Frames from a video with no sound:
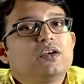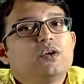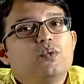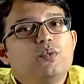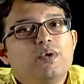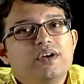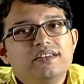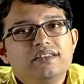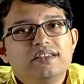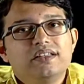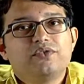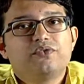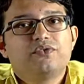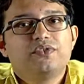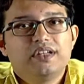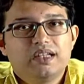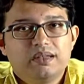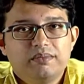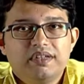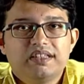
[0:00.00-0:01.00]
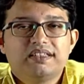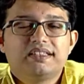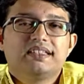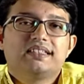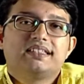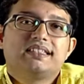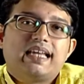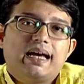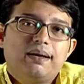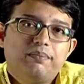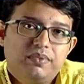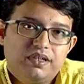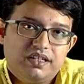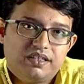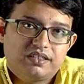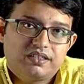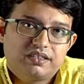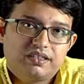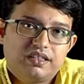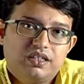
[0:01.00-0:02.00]
When the film is
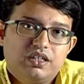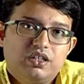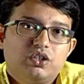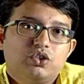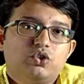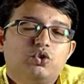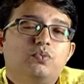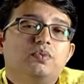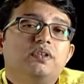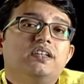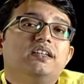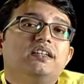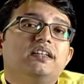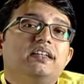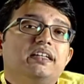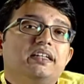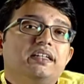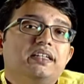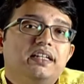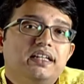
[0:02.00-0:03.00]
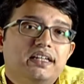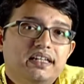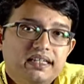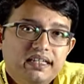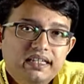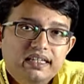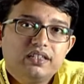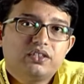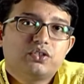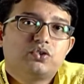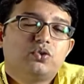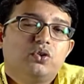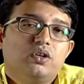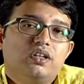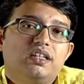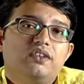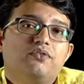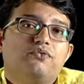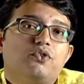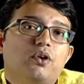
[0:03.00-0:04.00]
established to be narrating a
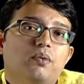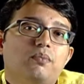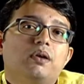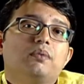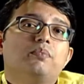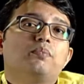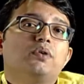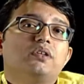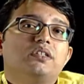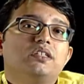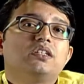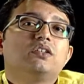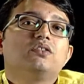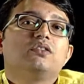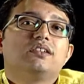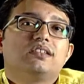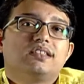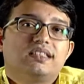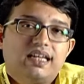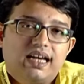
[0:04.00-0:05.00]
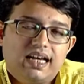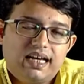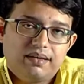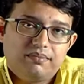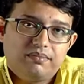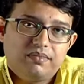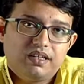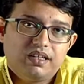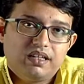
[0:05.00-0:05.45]
story from a particular time,